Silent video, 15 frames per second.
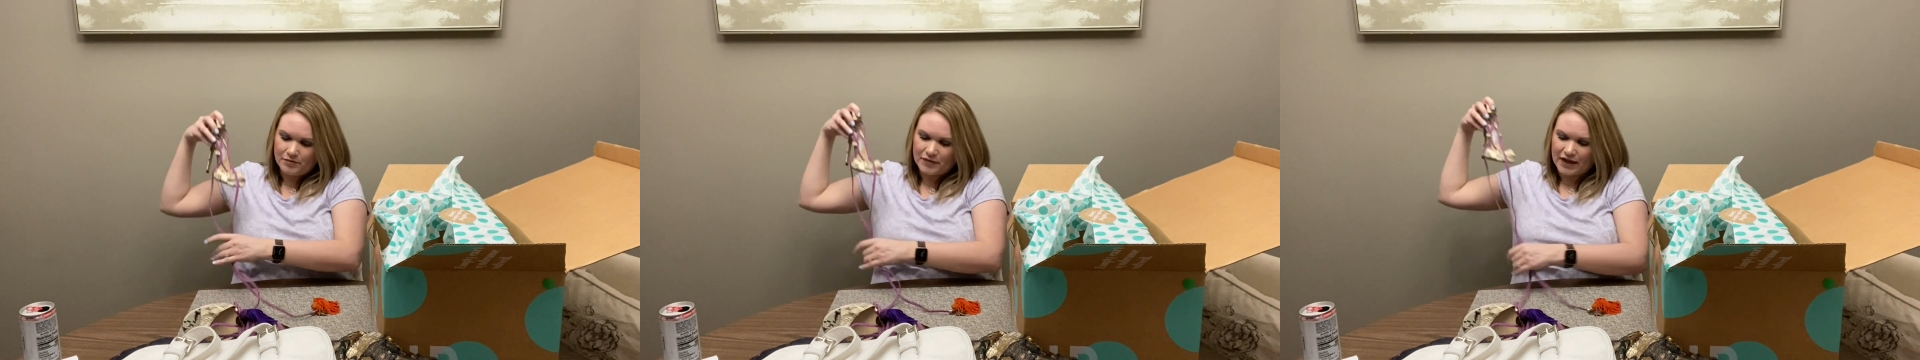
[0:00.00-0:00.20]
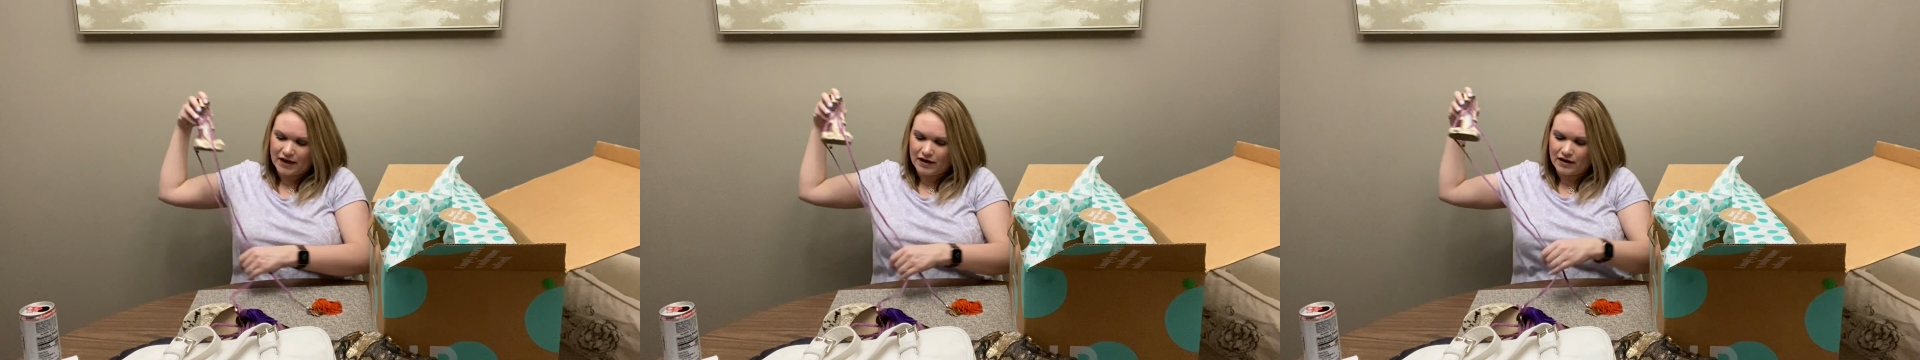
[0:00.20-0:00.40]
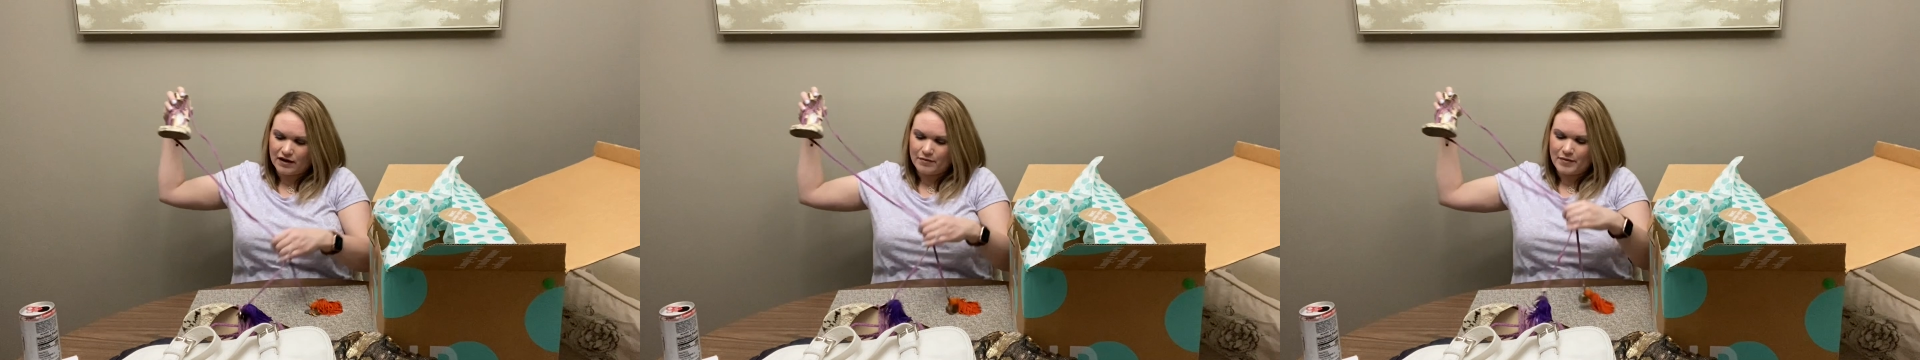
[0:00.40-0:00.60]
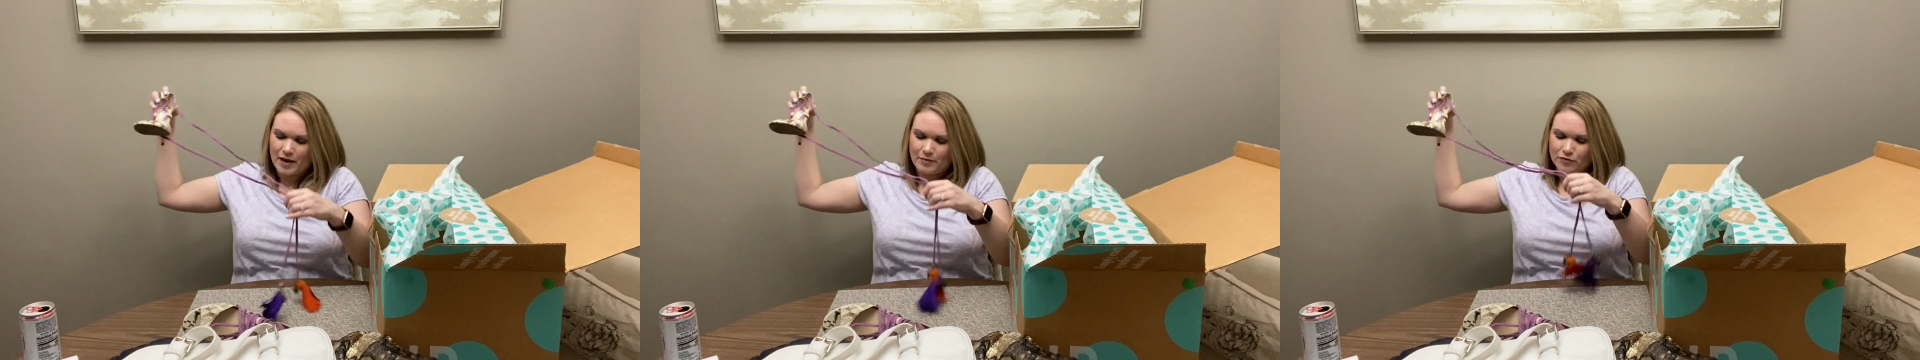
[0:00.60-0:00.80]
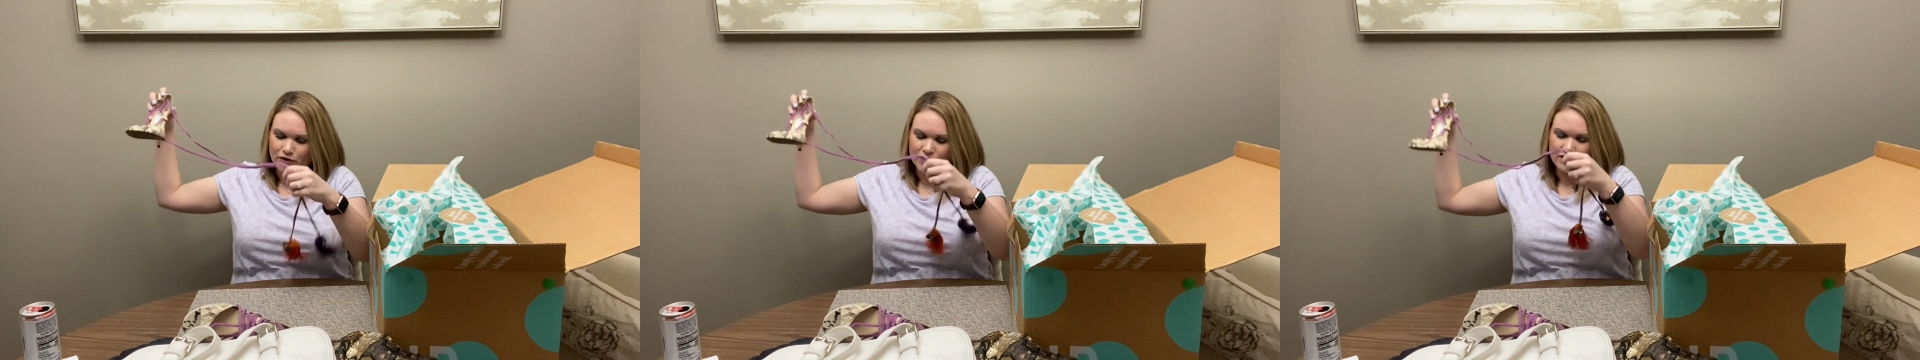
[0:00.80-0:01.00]
like a
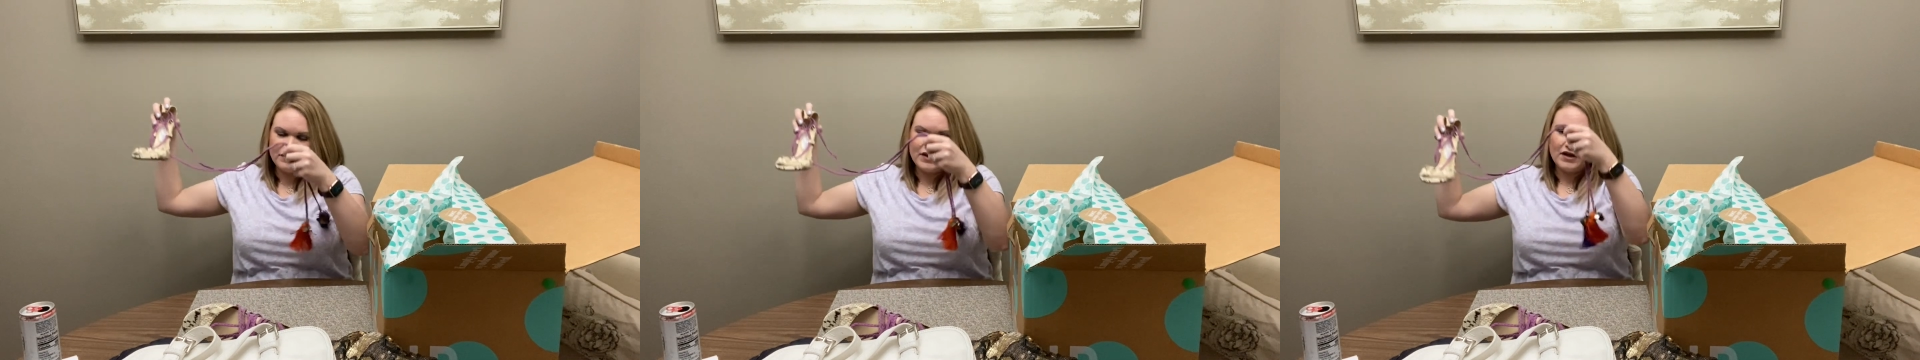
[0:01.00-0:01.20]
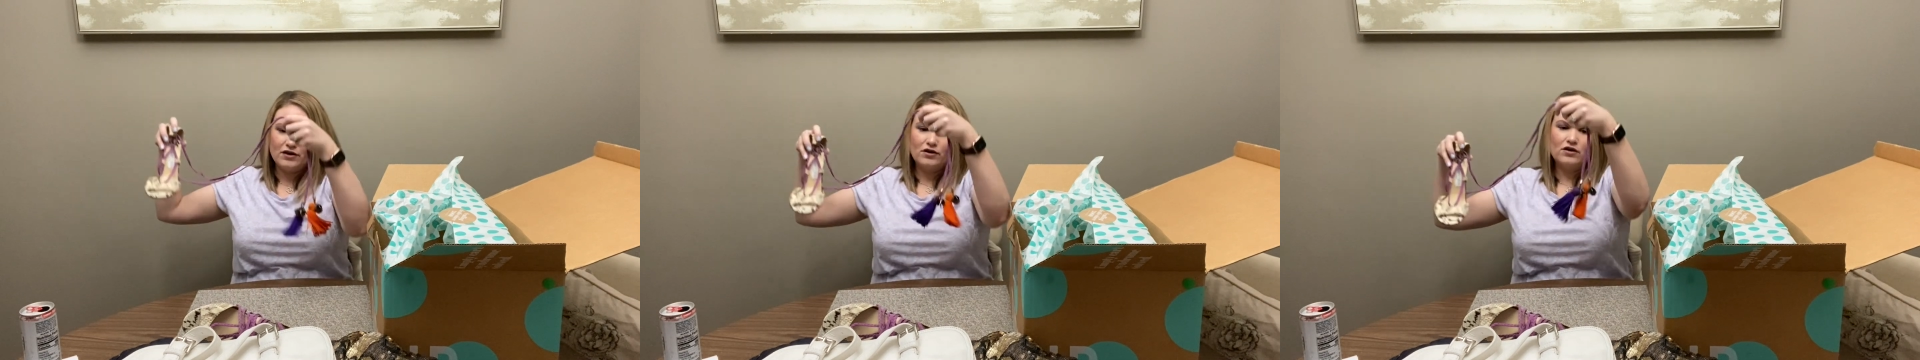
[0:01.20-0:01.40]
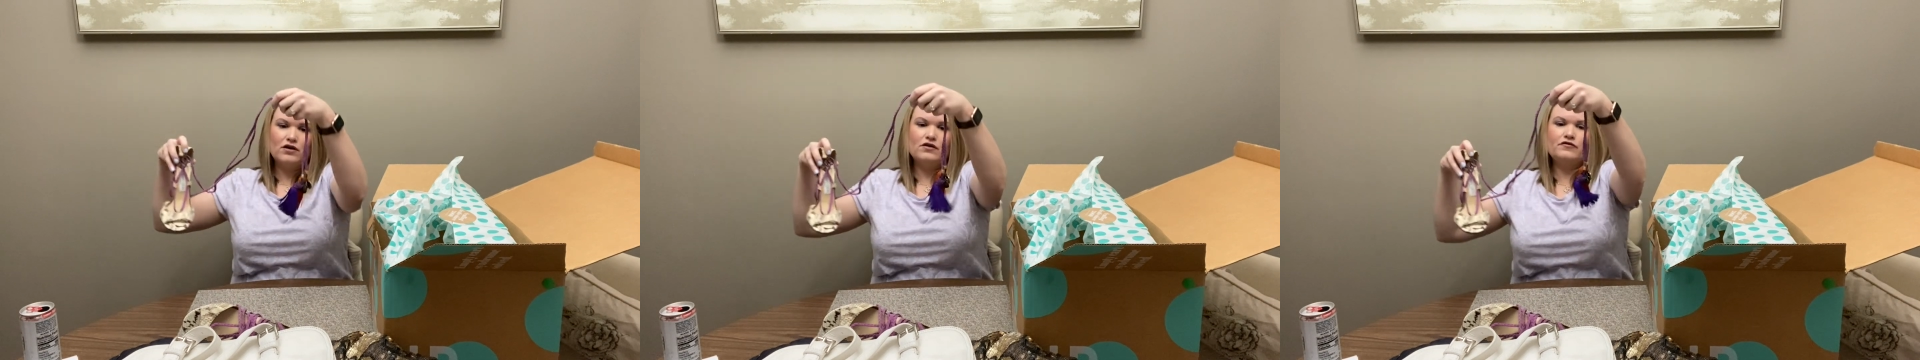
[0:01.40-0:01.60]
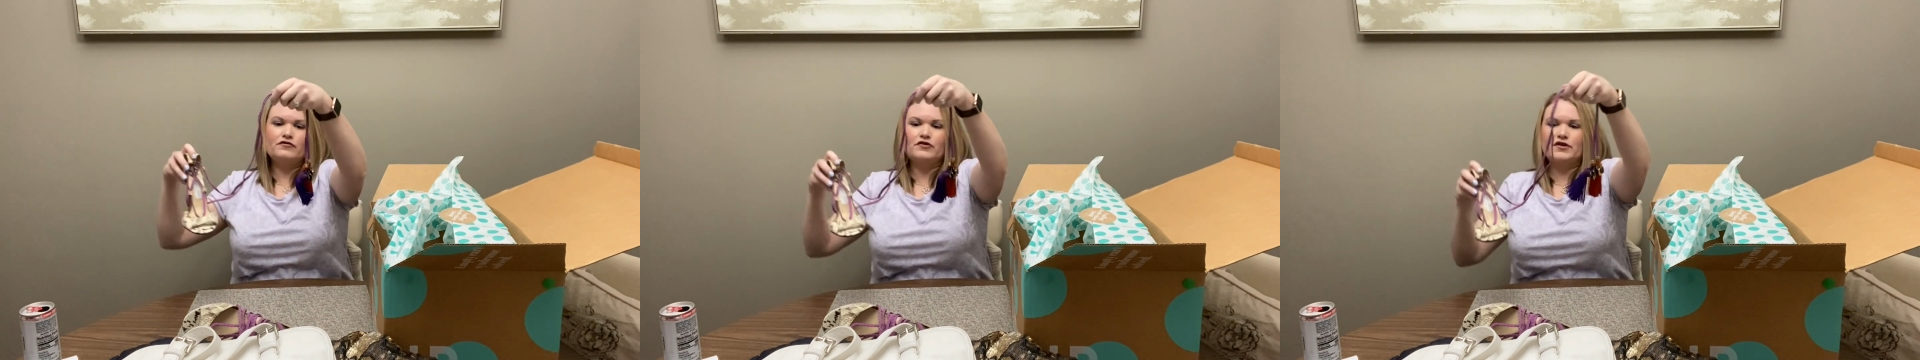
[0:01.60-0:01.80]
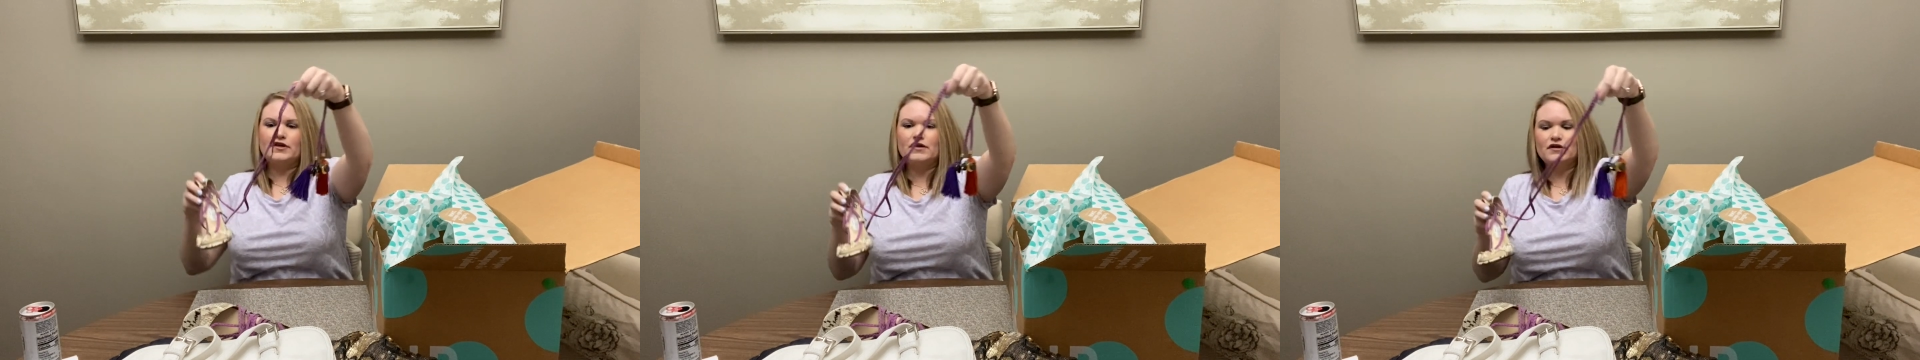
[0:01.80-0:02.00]
commemorative year for
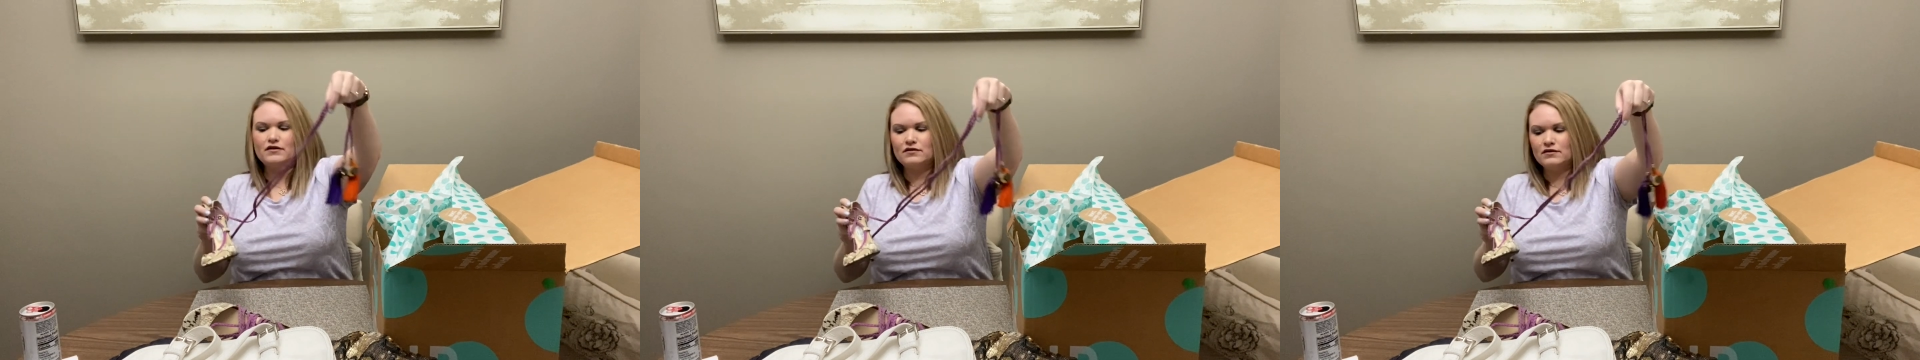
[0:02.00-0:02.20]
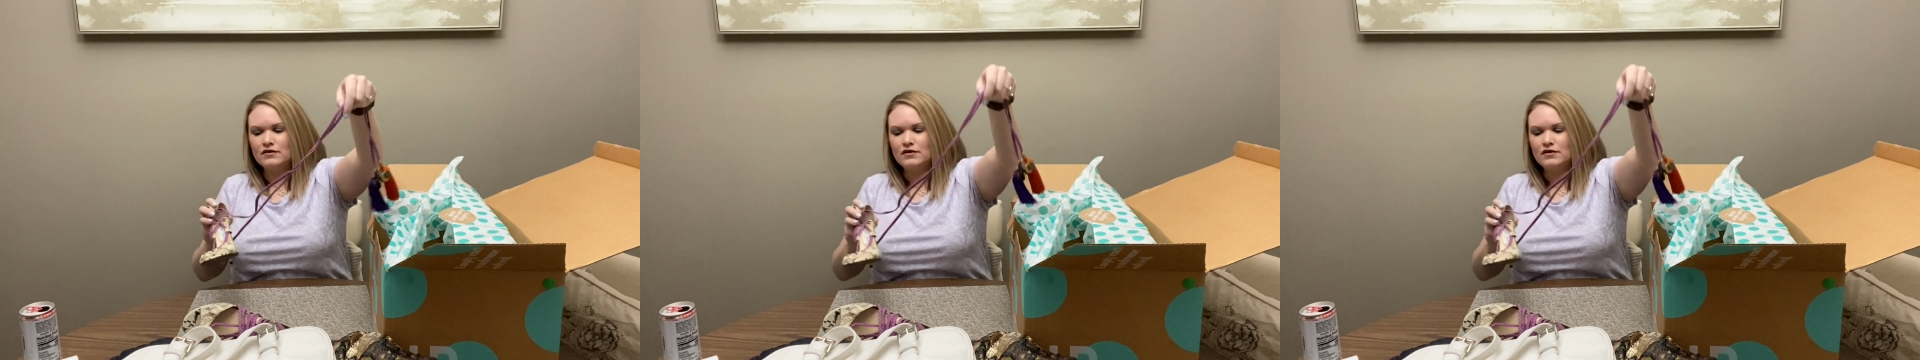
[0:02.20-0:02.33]
the,